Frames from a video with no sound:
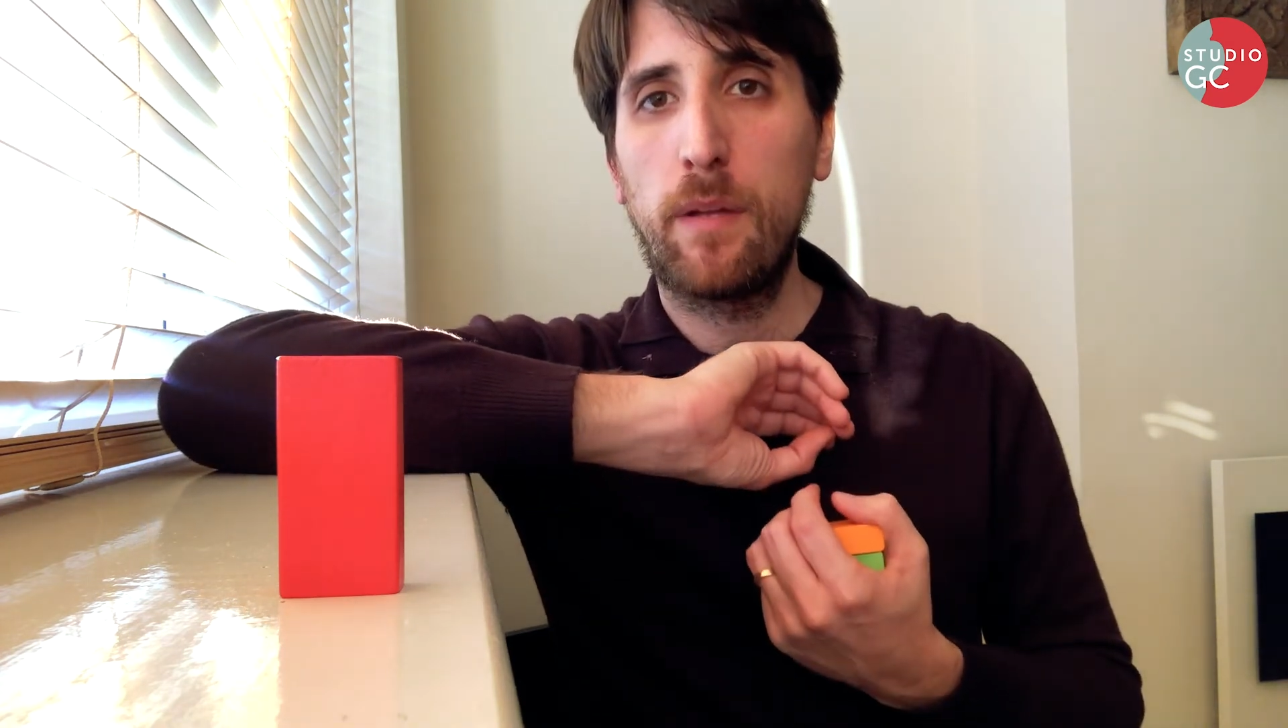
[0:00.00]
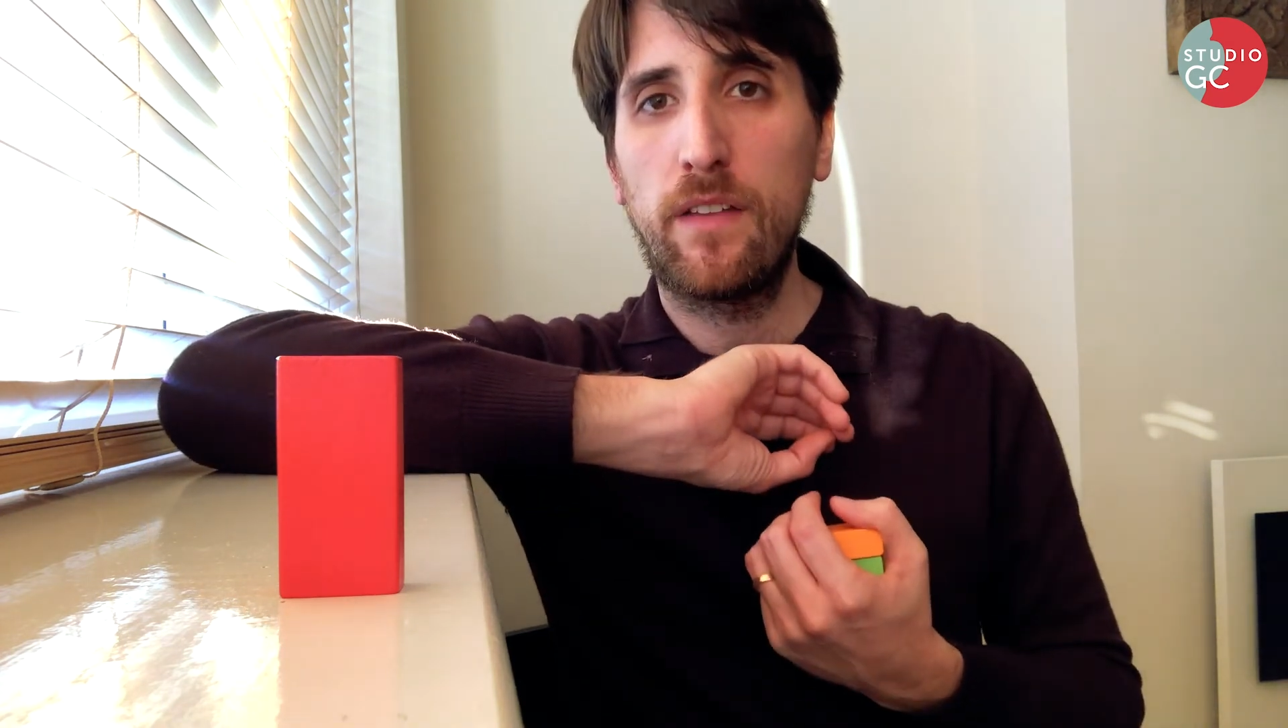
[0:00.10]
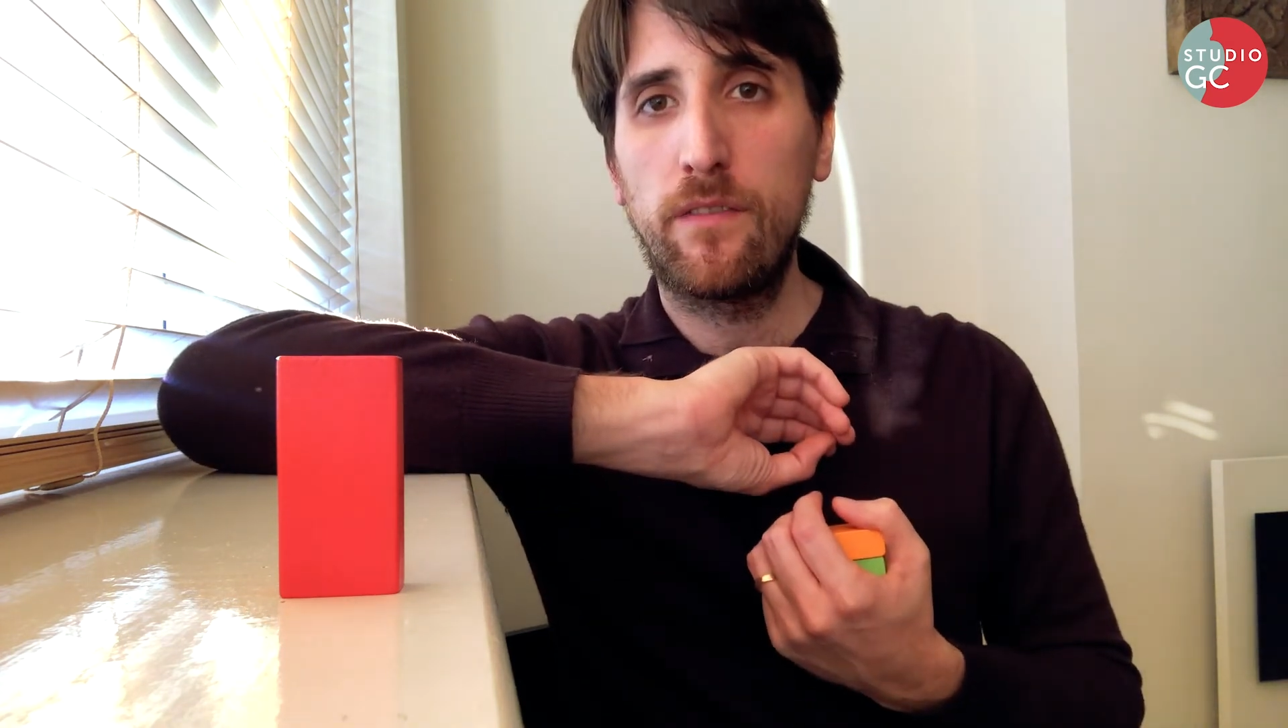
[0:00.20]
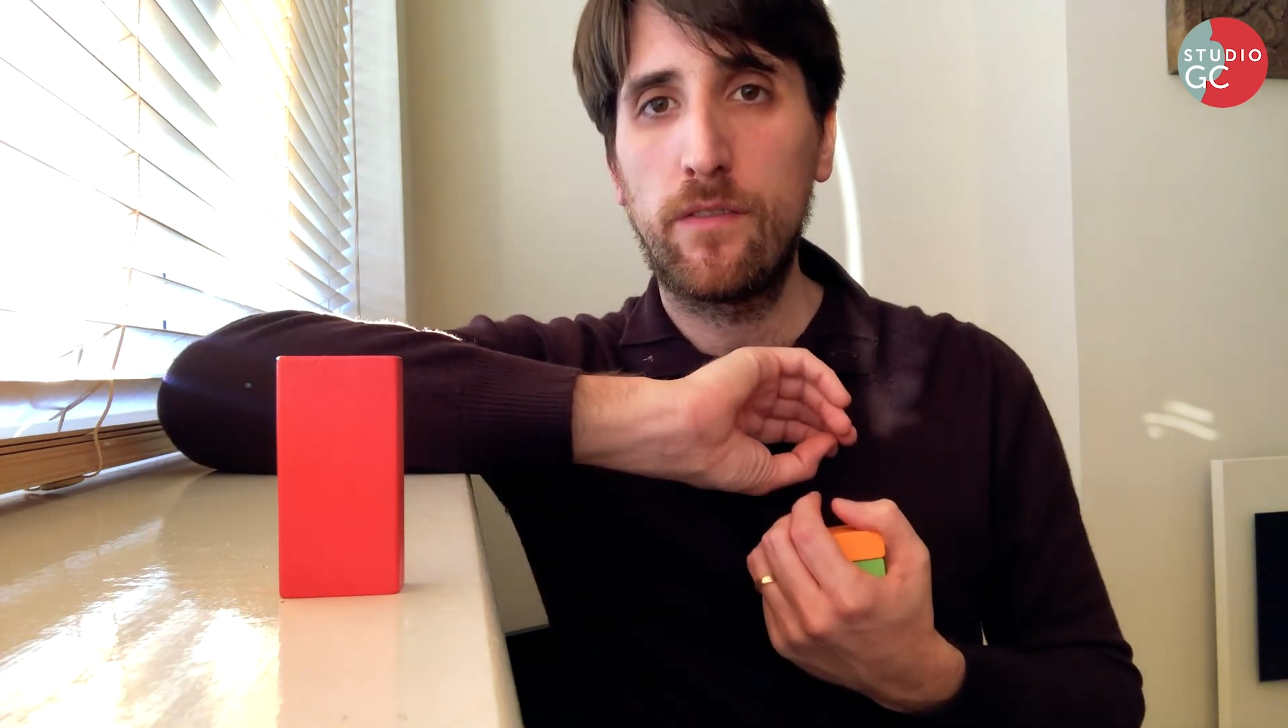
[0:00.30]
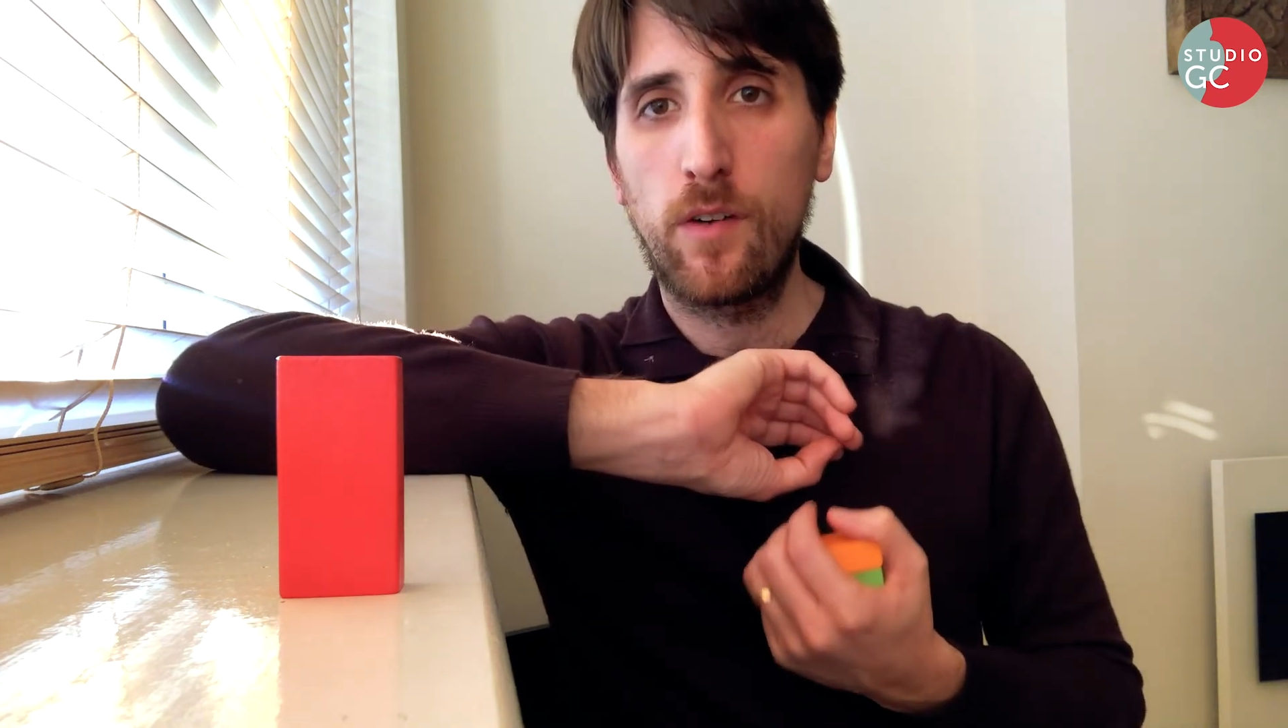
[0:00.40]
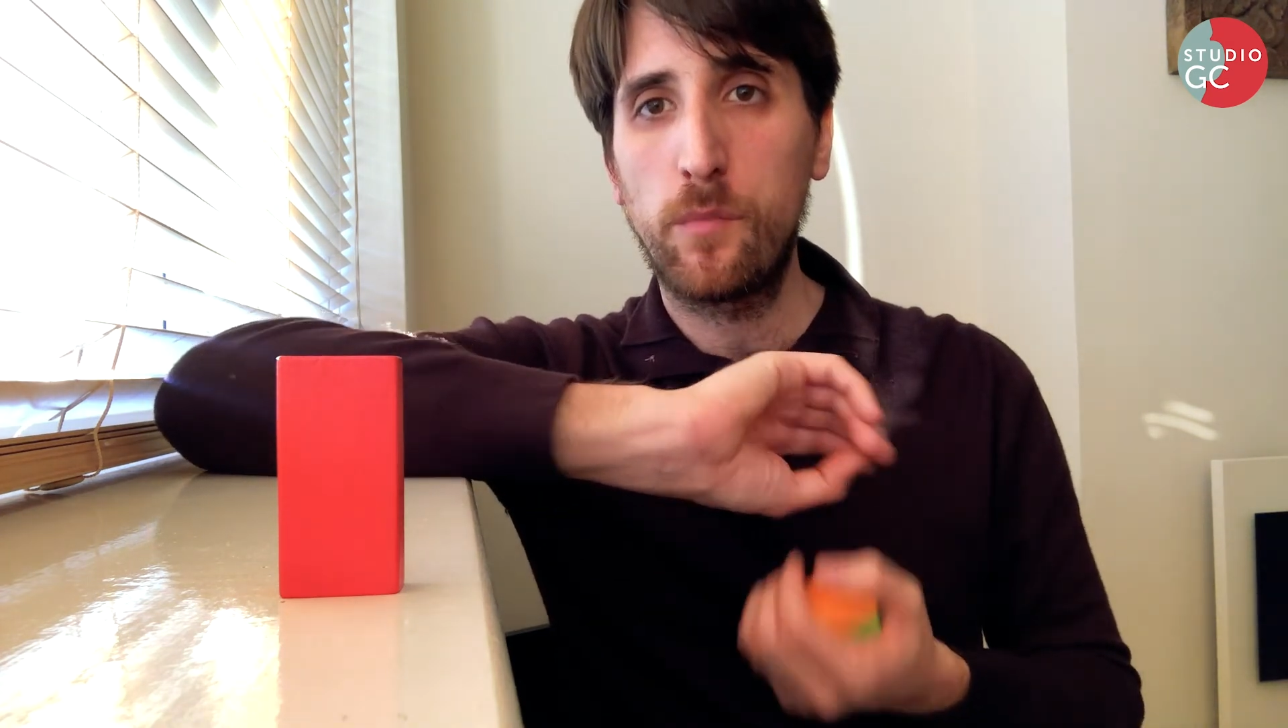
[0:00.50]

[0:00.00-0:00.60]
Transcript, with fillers: playing from